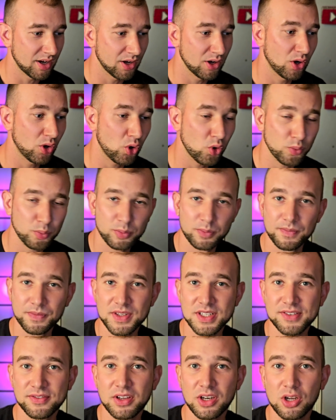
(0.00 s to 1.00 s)
Hope
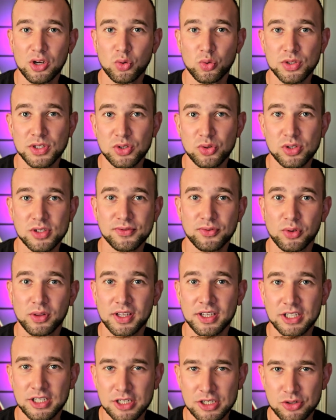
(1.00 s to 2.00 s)
this video was useful
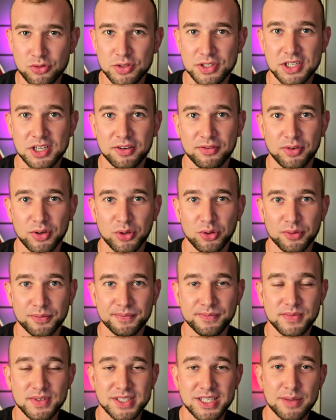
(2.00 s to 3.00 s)
and interesting for you.
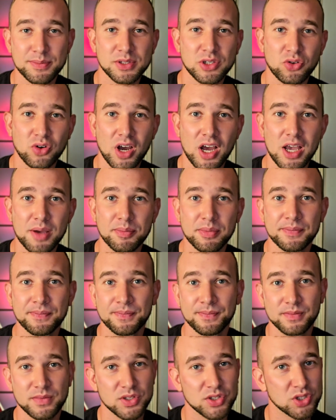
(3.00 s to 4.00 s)
Subscribe
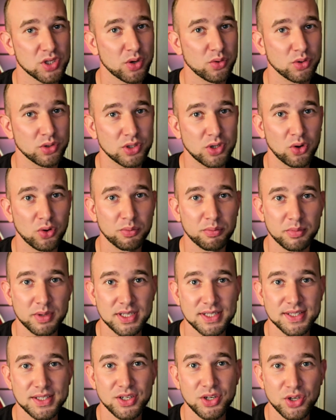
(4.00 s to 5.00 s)
so you don't
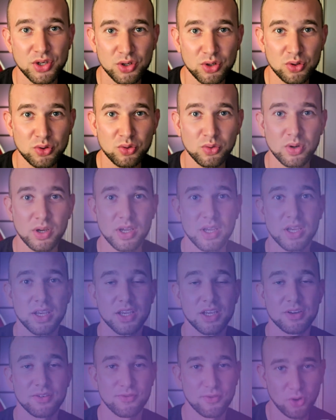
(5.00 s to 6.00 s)
miss new
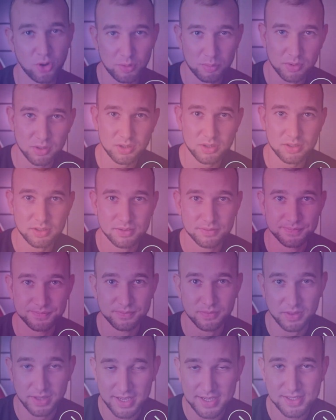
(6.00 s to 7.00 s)
informal
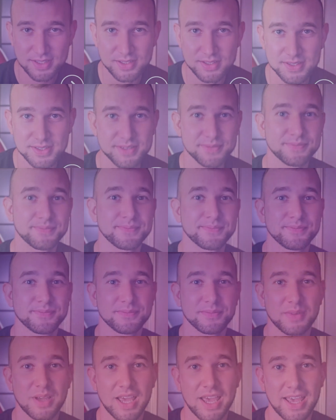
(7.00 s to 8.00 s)
lessons
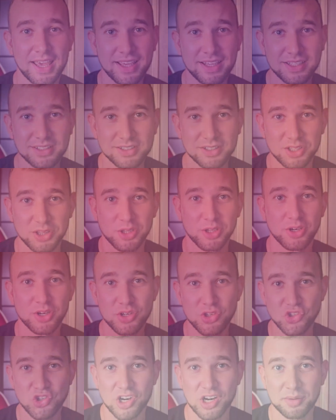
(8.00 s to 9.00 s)
and
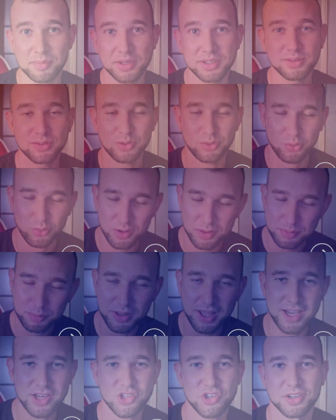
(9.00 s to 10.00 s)
learn German with
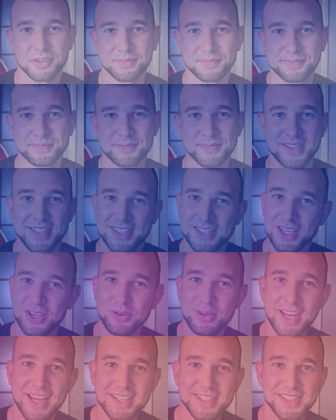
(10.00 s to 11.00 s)
pleasure. See
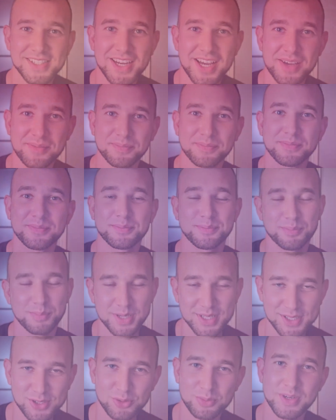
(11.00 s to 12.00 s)
you next time.
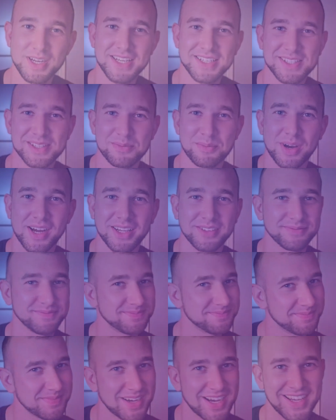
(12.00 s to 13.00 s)
Bis zum nächsten Mal.
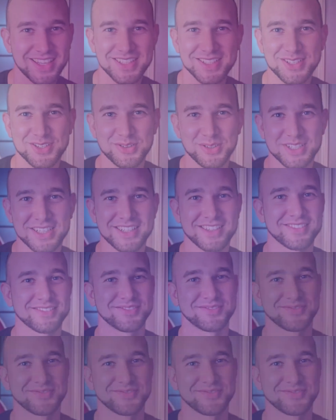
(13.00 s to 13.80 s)
Alles Gute.